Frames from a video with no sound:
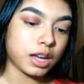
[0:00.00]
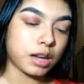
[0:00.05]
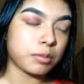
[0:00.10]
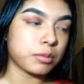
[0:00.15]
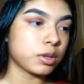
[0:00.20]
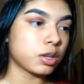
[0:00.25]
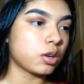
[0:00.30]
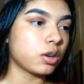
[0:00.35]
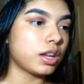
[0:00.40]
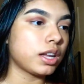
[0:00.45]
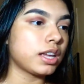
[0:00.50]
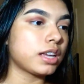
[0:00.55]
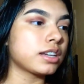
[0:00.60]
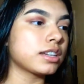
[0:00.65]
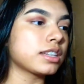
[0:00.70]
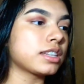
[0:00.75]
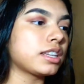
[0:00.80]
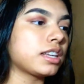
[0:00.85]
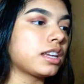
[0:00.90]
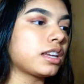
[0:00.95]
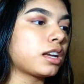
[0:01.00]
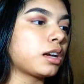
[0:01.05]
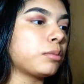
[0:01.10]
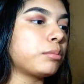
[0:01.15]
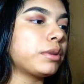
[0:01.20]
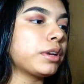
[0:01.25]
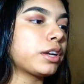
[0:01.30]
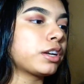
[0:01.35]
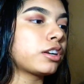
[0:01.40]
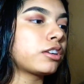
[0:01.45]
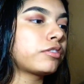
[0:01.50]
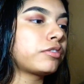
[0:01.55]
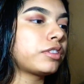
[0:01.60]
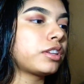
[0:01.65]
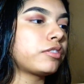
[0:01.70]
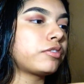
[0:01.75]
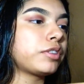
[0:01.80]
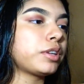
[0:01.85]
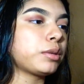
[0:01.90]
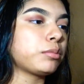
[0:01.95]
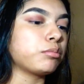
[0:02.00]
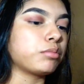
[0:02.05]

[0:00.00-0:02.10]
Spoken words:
I'm gonna go ahead and take a bigger fluffy